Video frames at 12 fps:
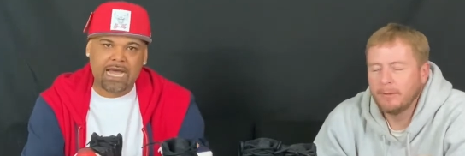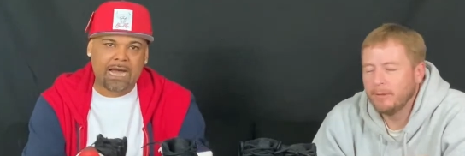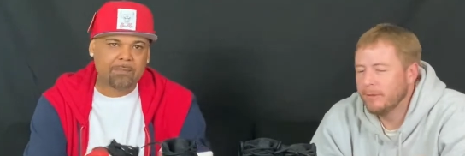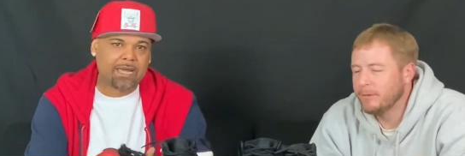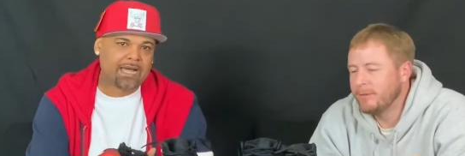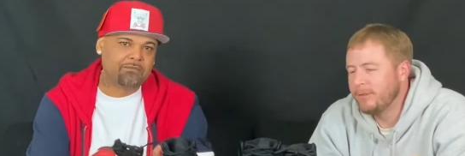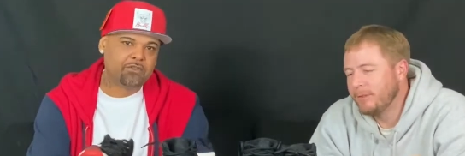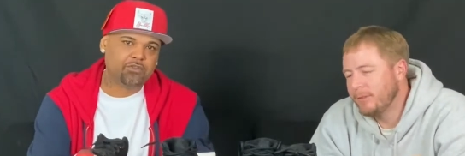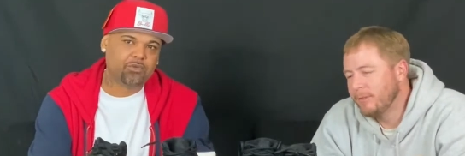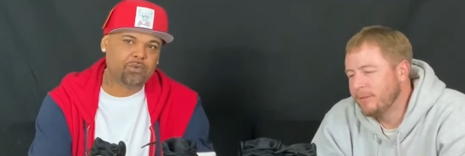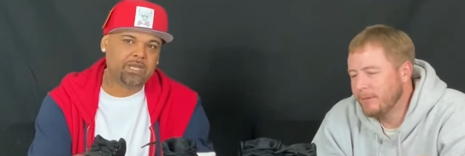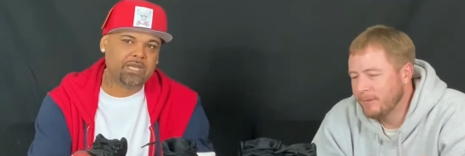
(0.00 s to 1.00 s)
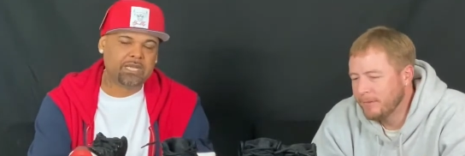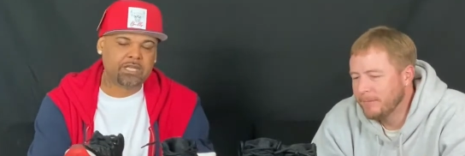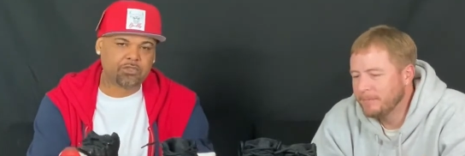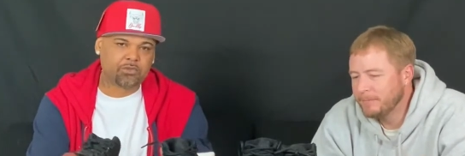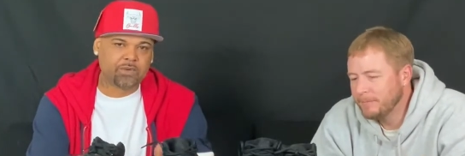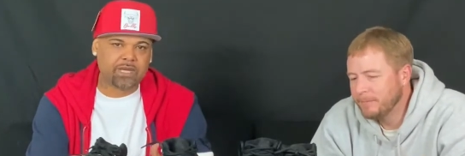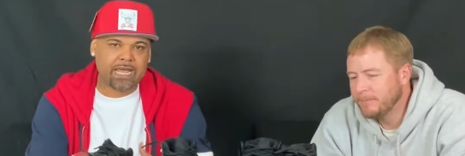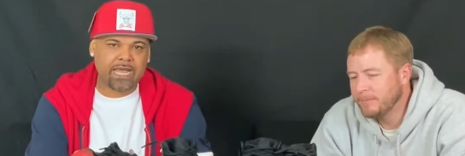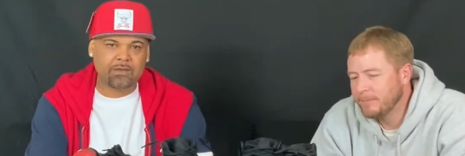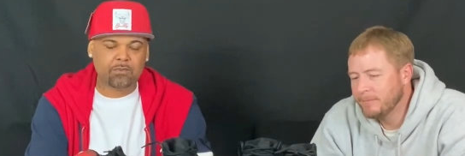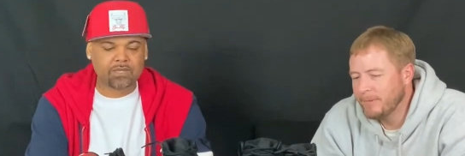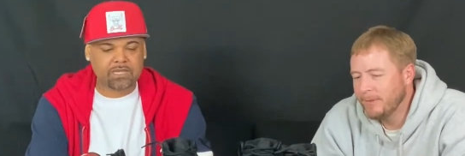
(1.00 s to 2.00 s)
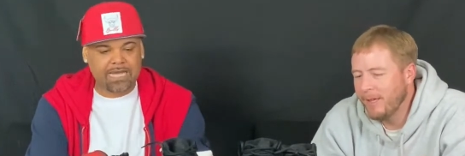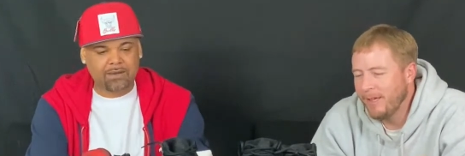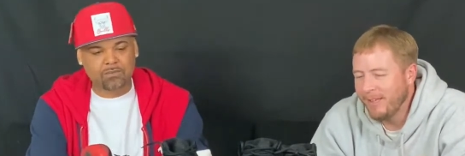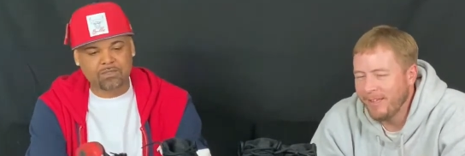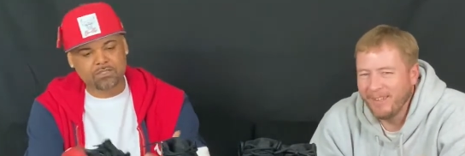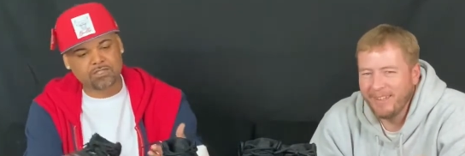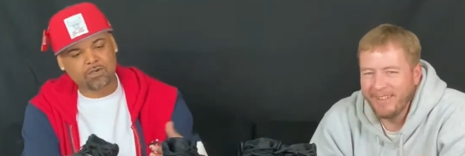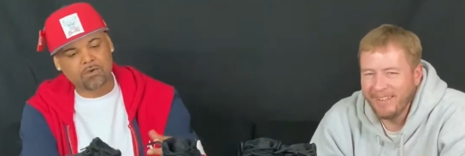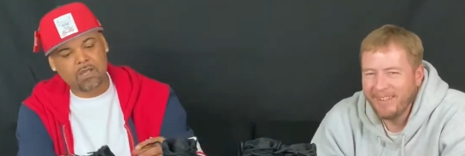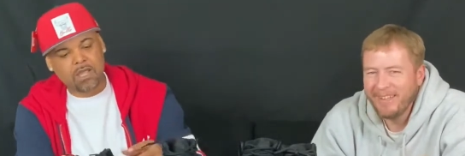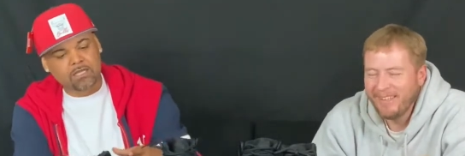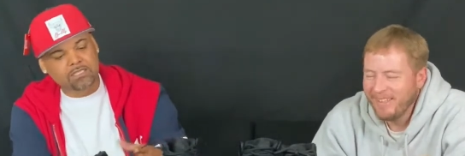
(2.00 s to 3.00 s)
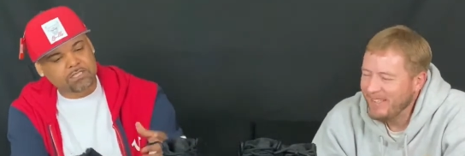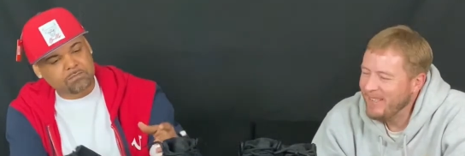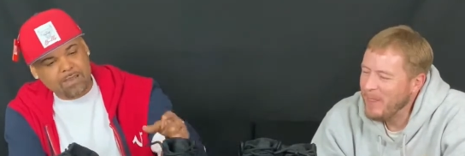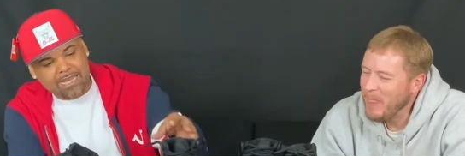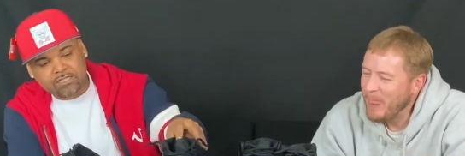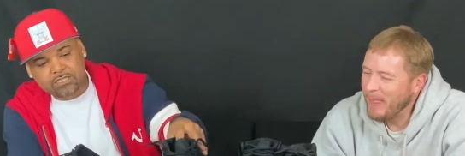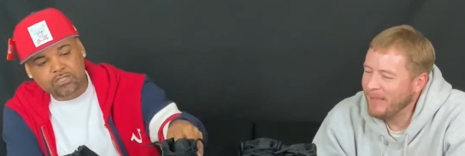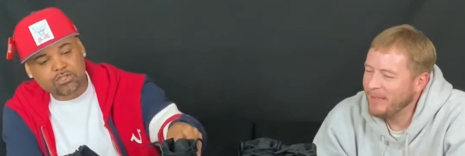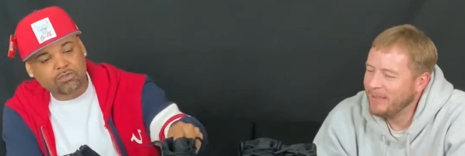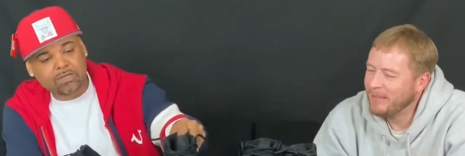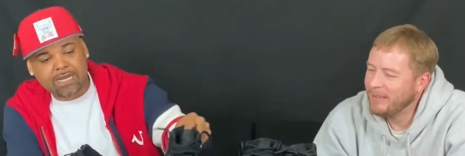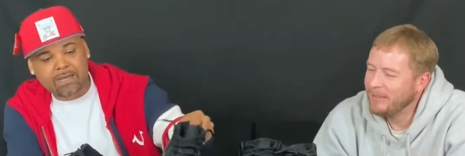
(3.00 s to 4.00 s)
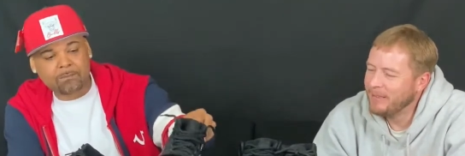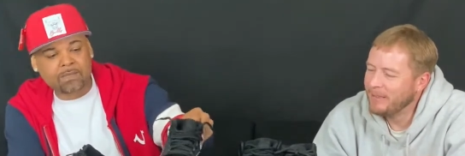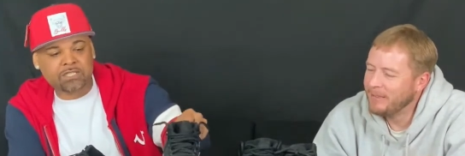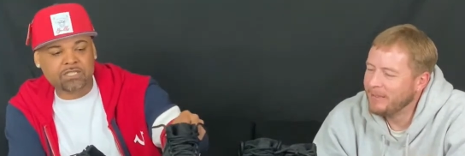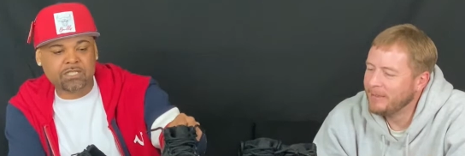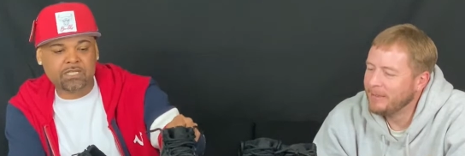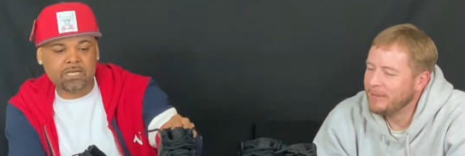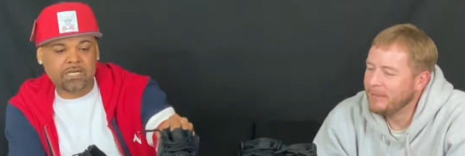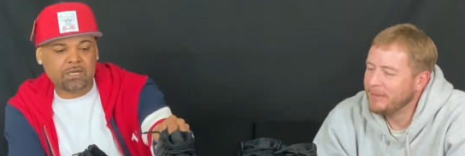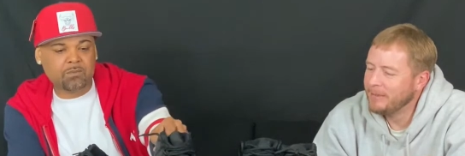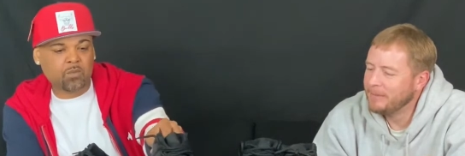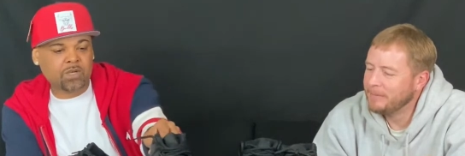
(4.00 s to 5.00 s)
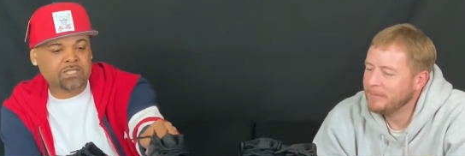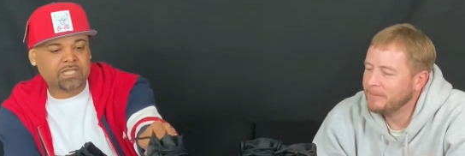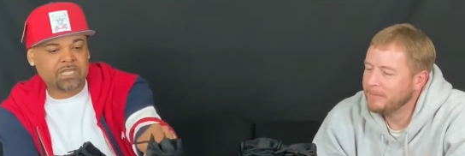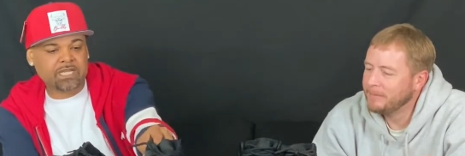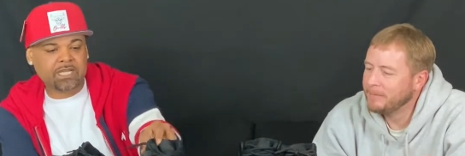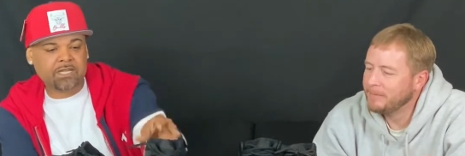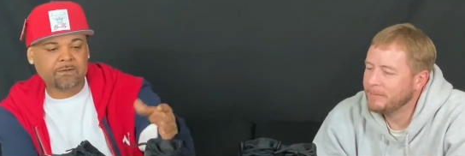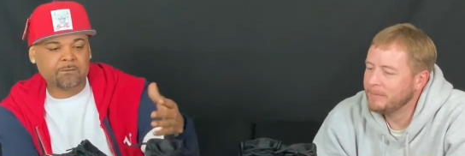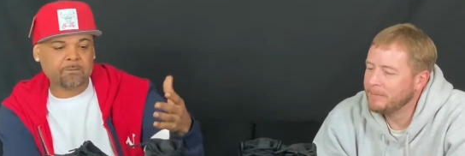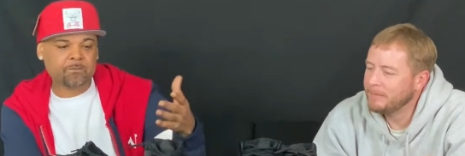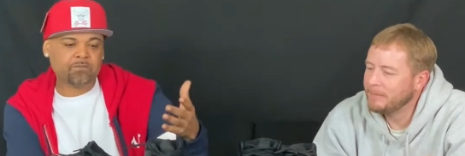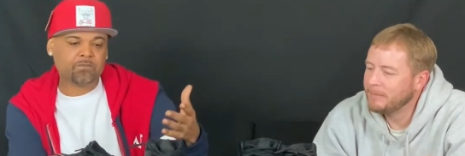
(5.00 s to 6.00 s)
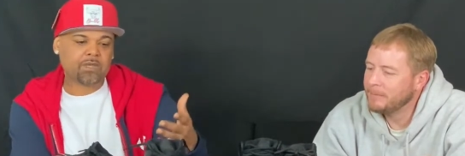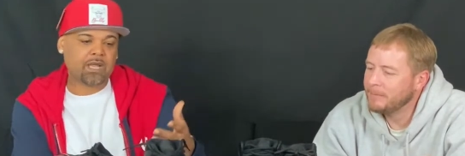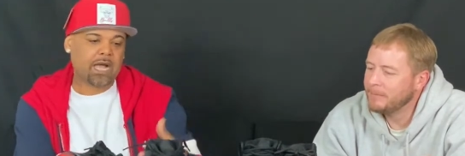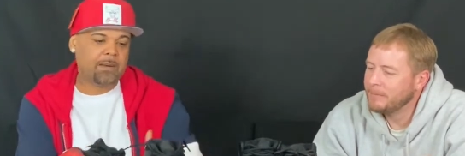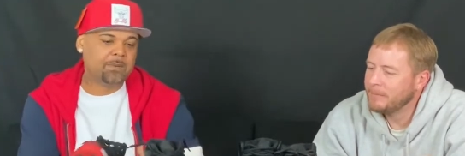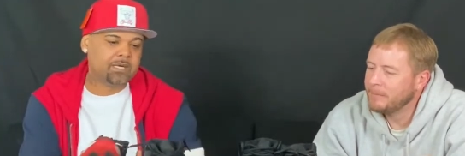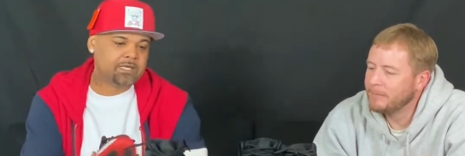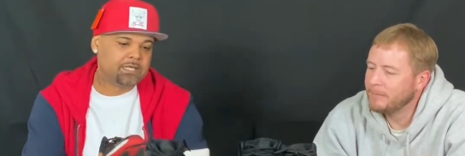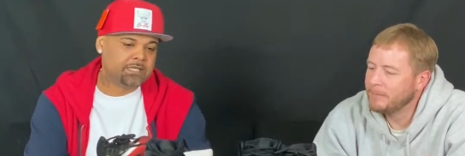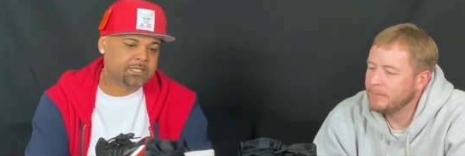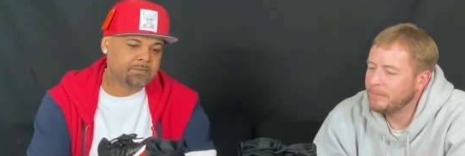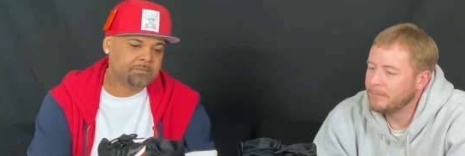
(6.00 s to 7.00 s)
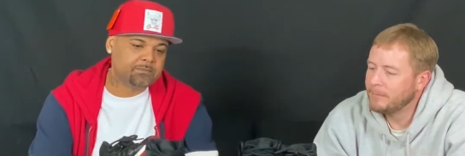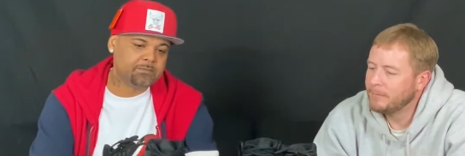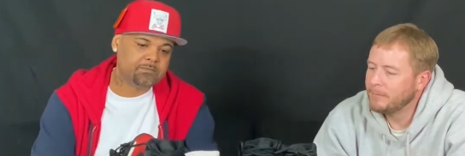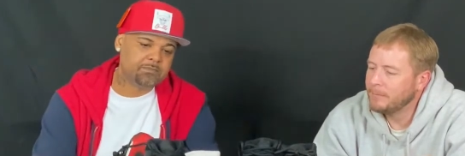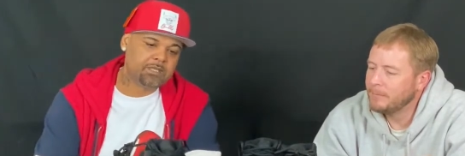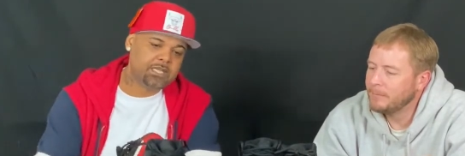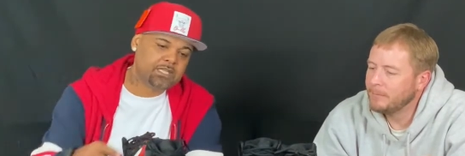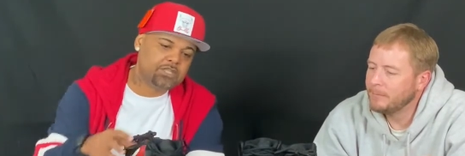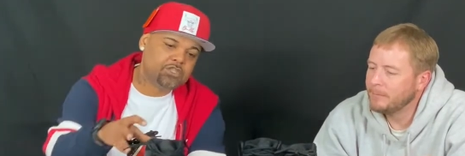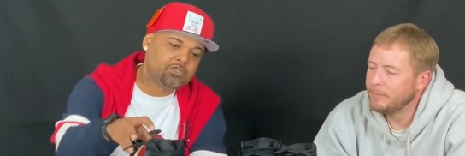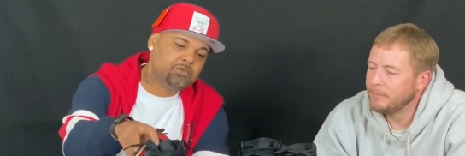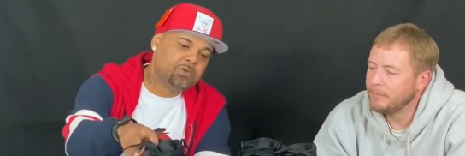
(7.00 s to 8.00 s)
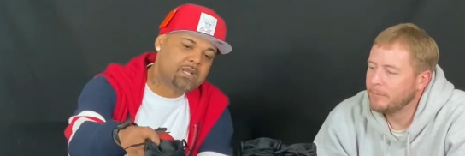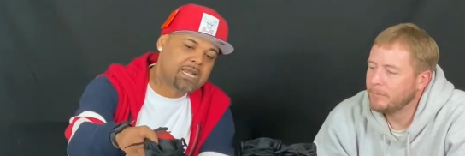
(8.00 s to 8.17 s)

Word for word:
Speaker 1: I'm gonna have a three and a three A with that one. So just back to the shoe, like I mentioned, um, once again, I'm a um, give his shoe a